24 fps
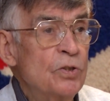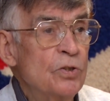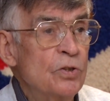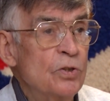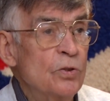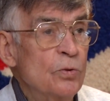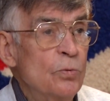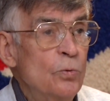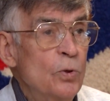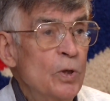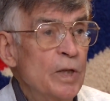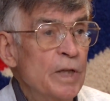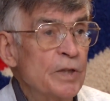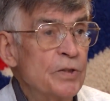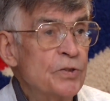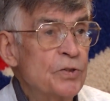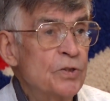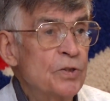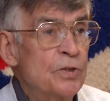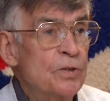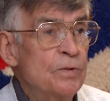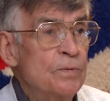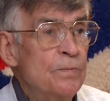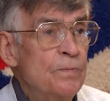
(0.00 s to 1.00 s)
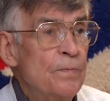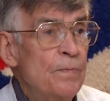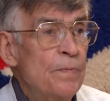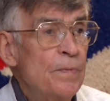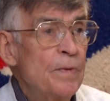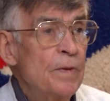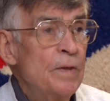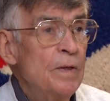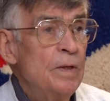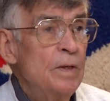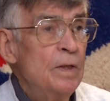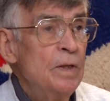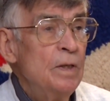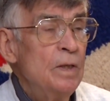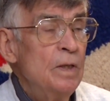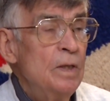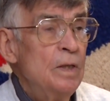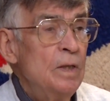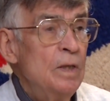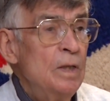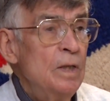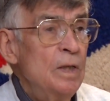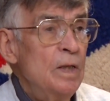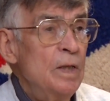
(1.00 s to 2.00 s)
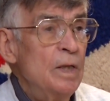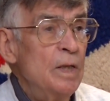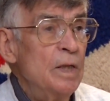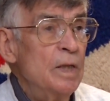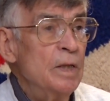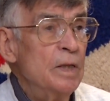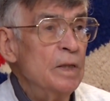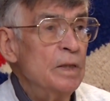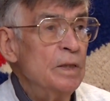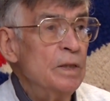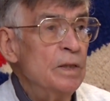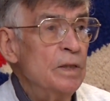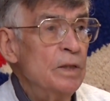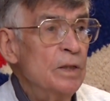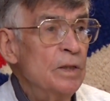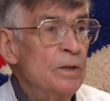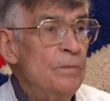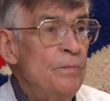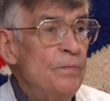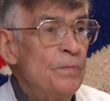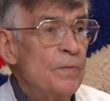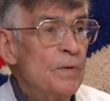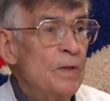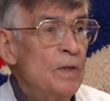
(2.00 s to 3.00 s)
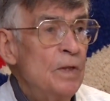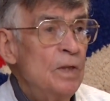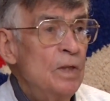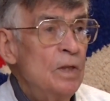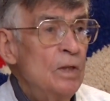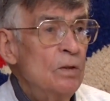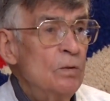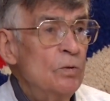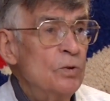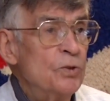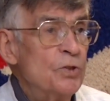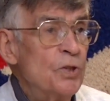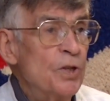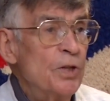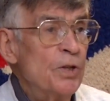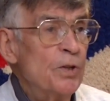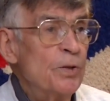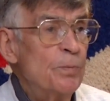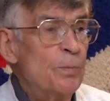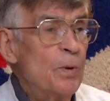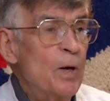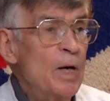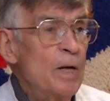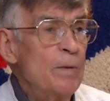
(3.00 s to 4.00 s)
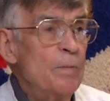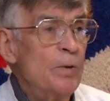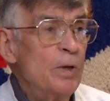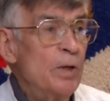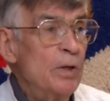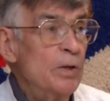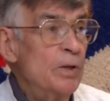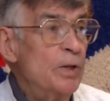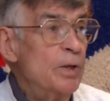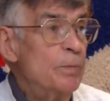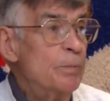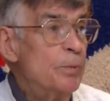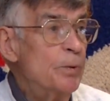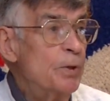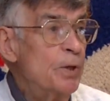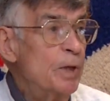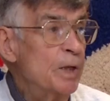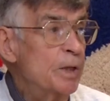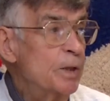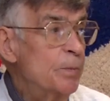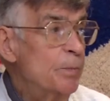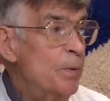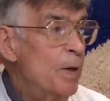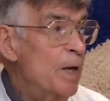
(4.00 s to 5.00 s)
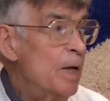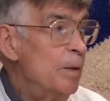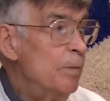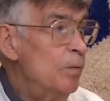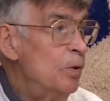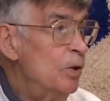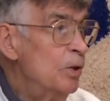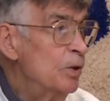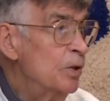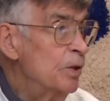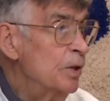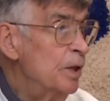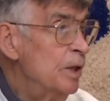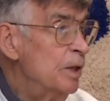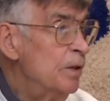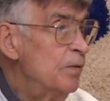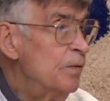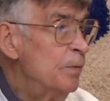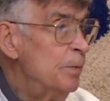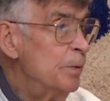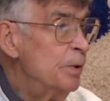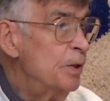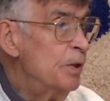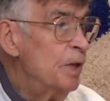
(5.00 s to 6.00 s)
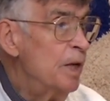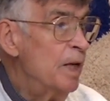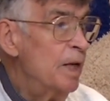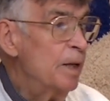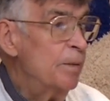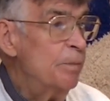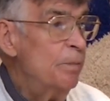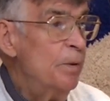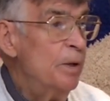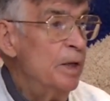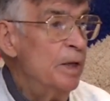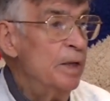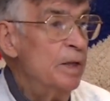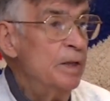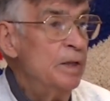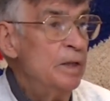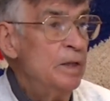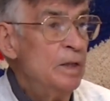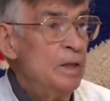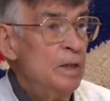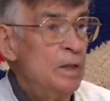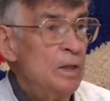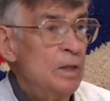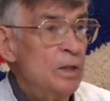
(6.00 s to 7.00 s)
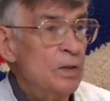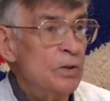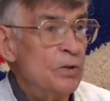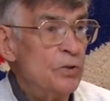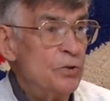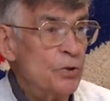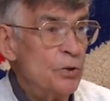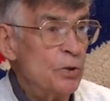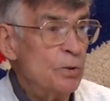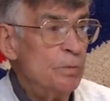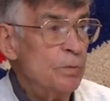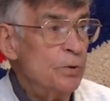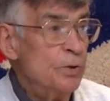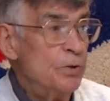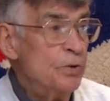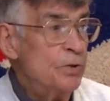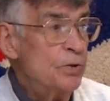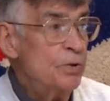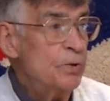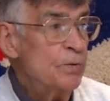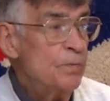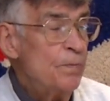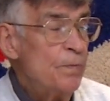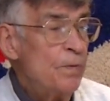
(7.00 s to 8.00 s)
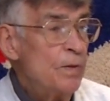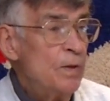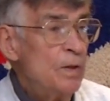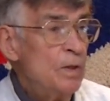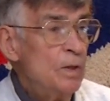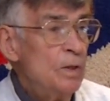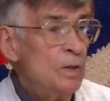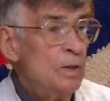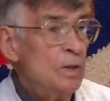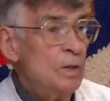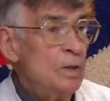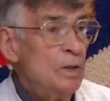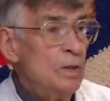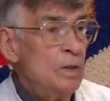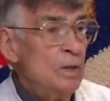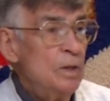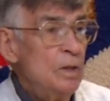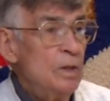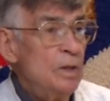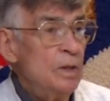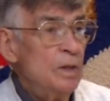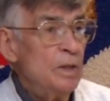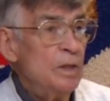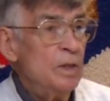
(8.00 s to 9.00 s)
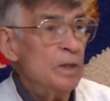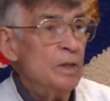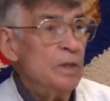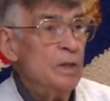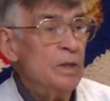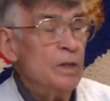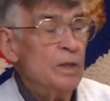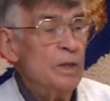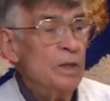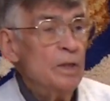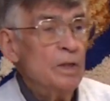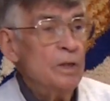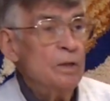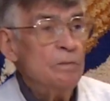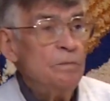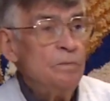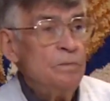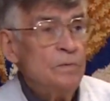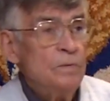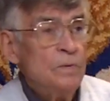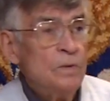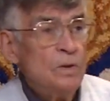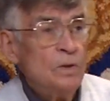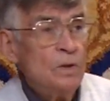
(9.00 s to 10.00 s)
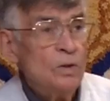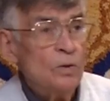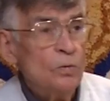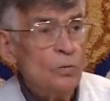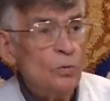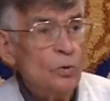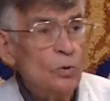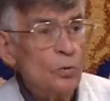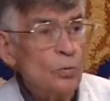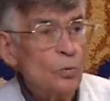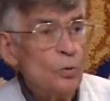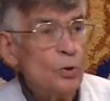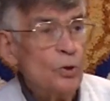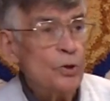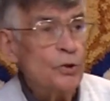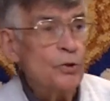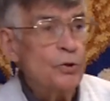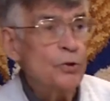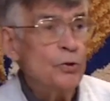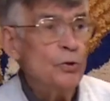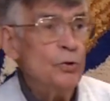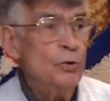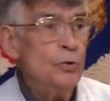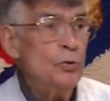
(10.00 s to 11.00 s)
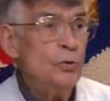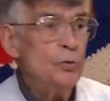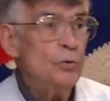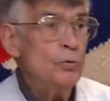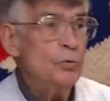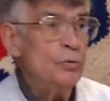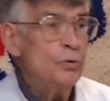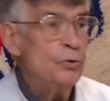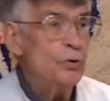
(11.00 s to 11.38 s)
to the west. And was there primarily to protect the Panama Canal from attack by the Germans. In World War II,